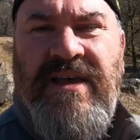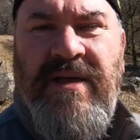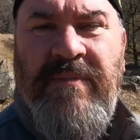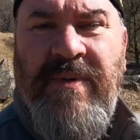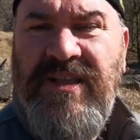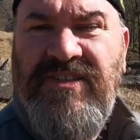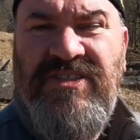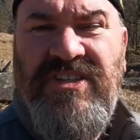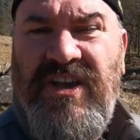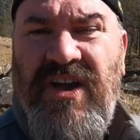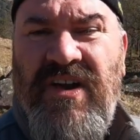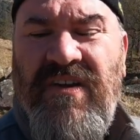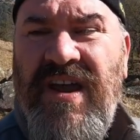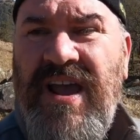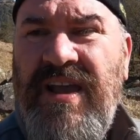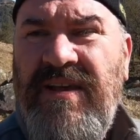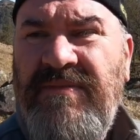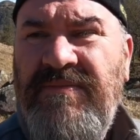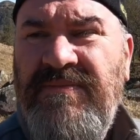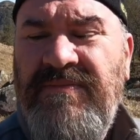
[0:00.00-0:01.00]
I'm actually all
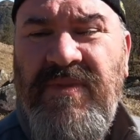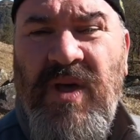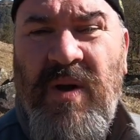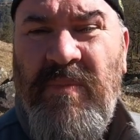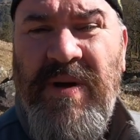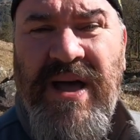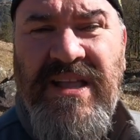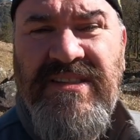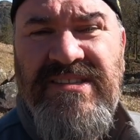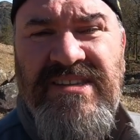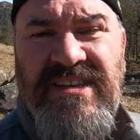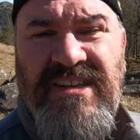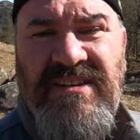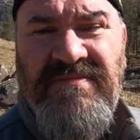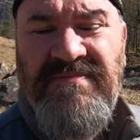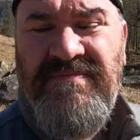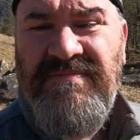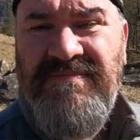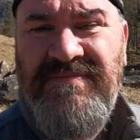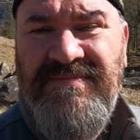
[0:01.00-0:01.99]
right, I'm not panting.
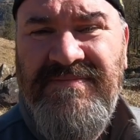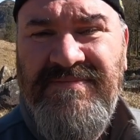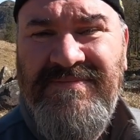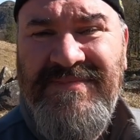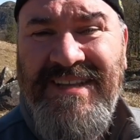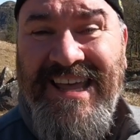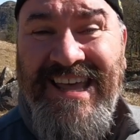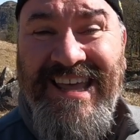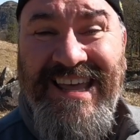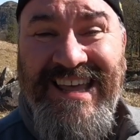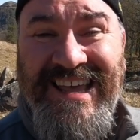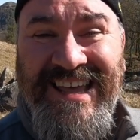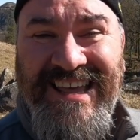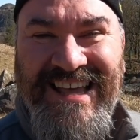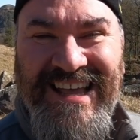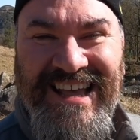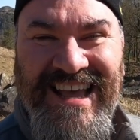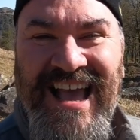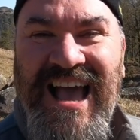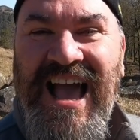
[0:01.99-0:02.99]

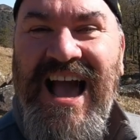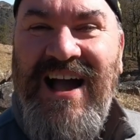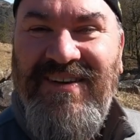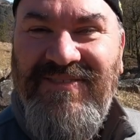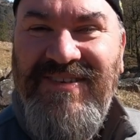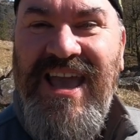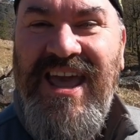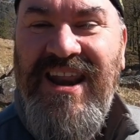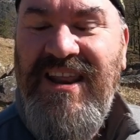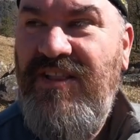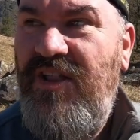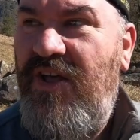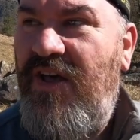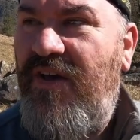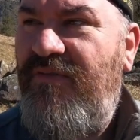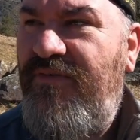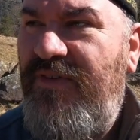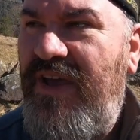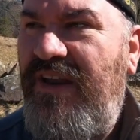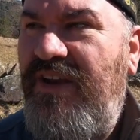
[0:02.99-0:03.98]
I'm getting
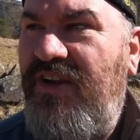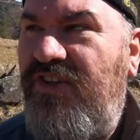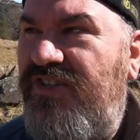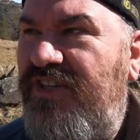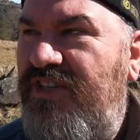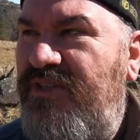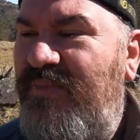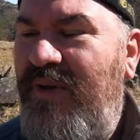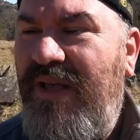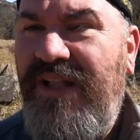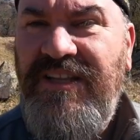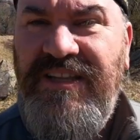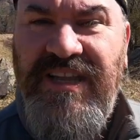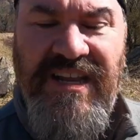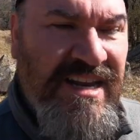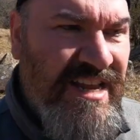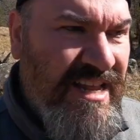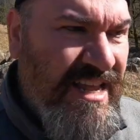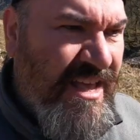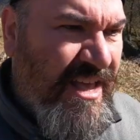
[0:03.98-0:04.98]
the fitness is
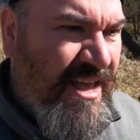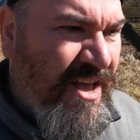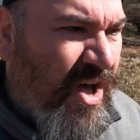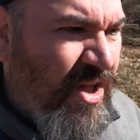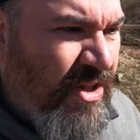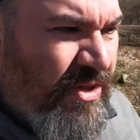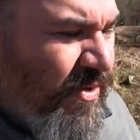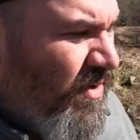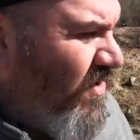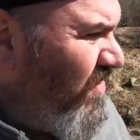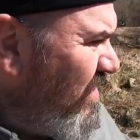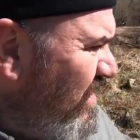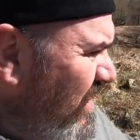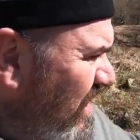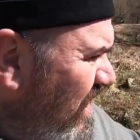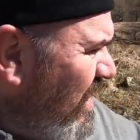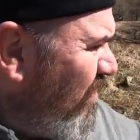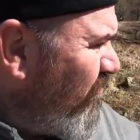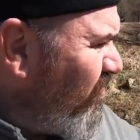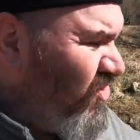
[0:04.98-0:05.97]
building, although
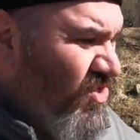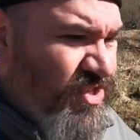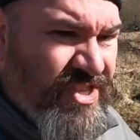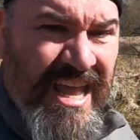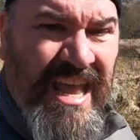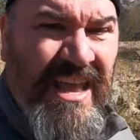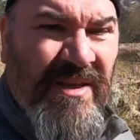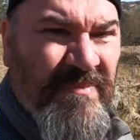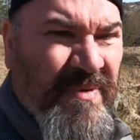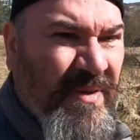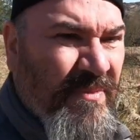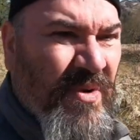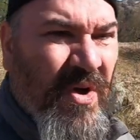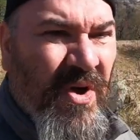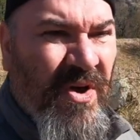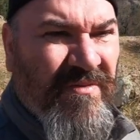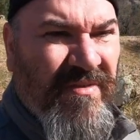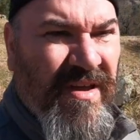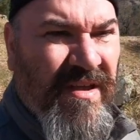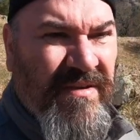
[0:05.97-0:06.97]
it was steep,
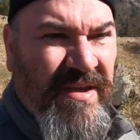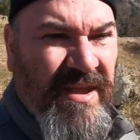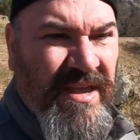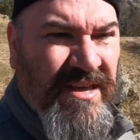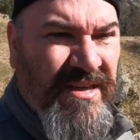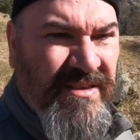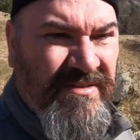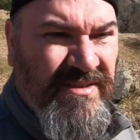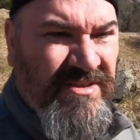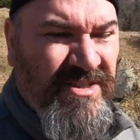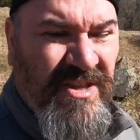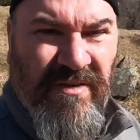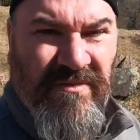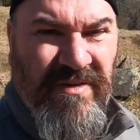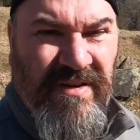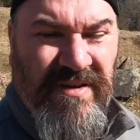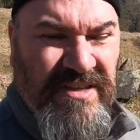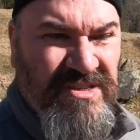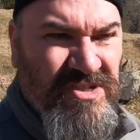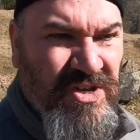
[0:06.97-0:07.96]
it's not
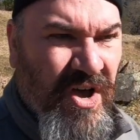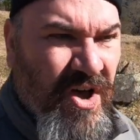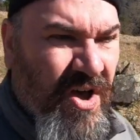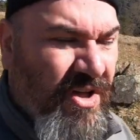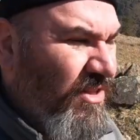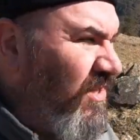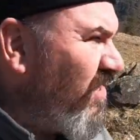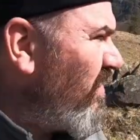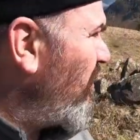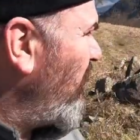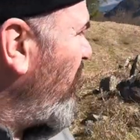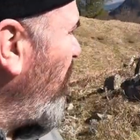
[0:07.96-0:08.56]
very tall.